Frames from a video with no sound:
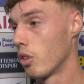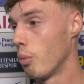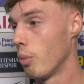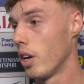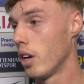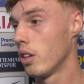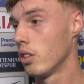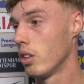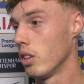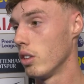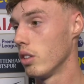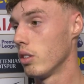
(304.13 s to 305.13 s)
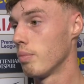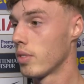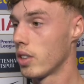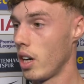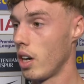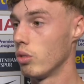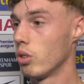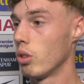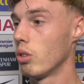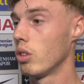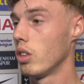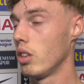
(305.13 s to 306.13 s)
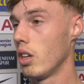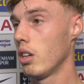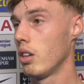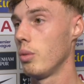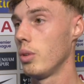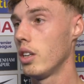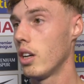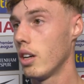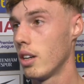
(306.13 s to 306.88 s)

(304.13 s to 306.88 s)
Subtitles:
come here and get a result, and yeah, we did that.